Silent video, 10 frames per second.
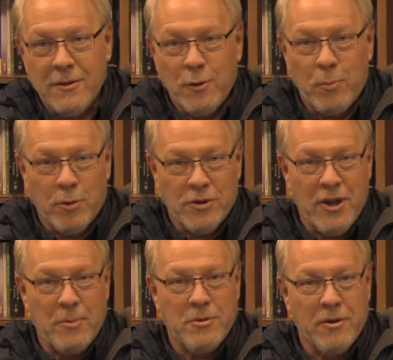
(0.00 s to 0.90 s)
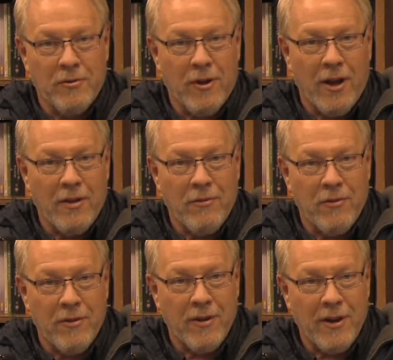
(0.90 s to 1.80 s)
your perception of life
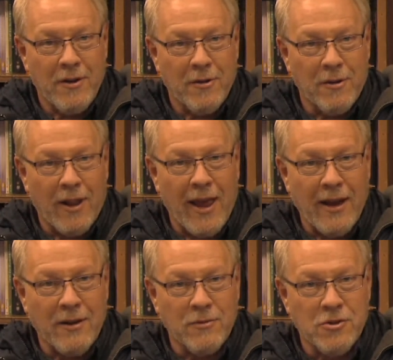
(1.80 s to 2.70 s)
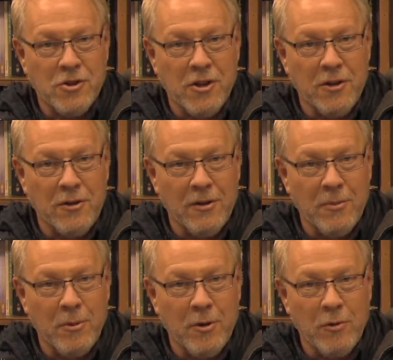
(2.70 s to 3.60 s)
and your lack of skill
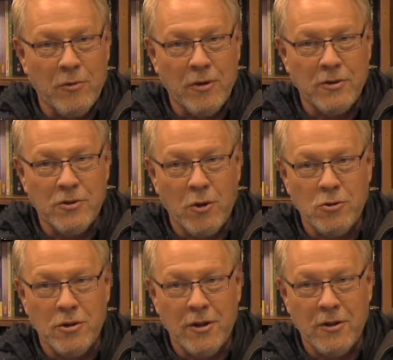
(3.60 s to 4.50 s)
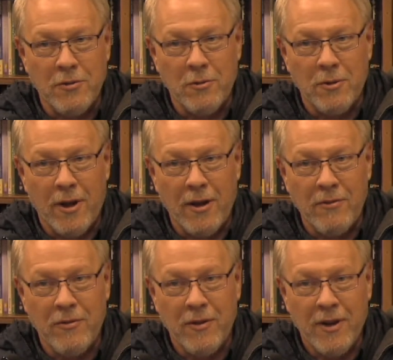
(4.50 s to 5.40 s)
at maneuvering socially through life,
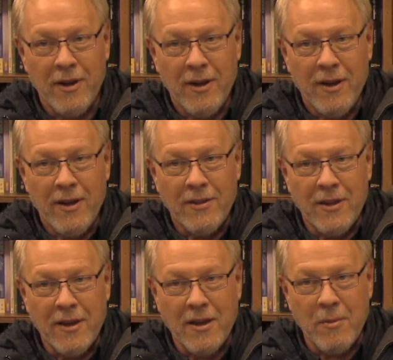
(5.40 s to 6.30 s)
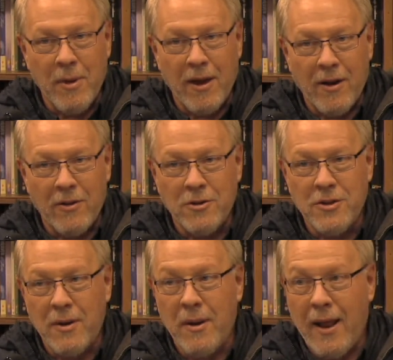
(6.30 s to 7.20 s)
thinking about others,
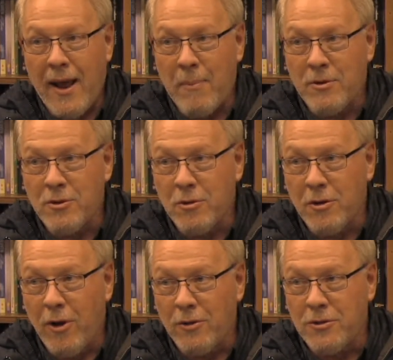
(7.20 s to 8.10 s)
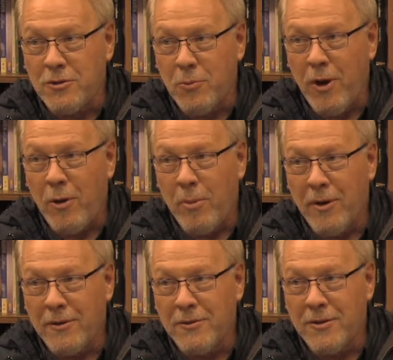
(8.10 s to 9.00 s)
and that happens to adults as well,
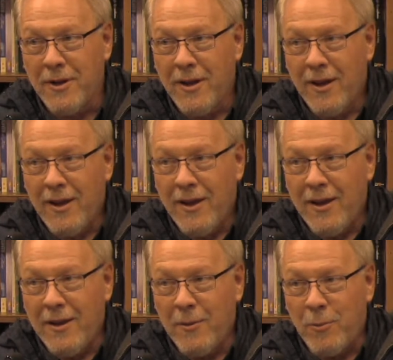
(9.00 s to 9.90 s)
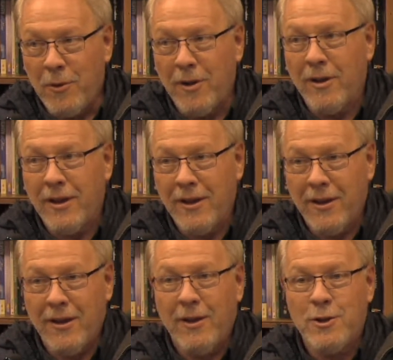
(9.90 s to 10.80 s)
but it really
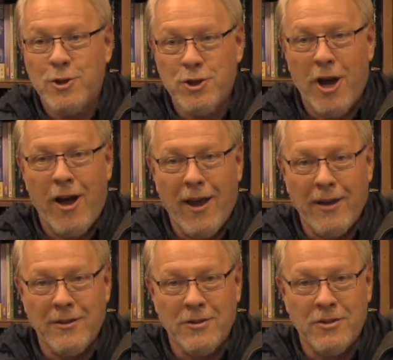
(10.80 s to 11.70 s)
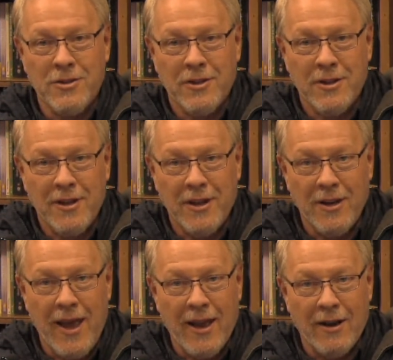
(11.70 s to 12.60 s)
shines in
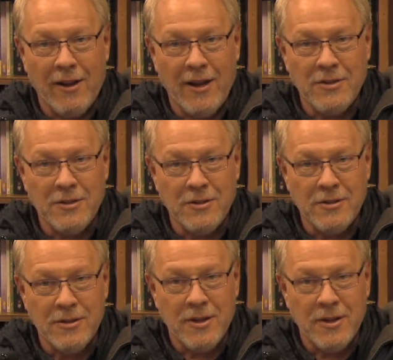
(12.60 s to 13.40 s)
adolescence.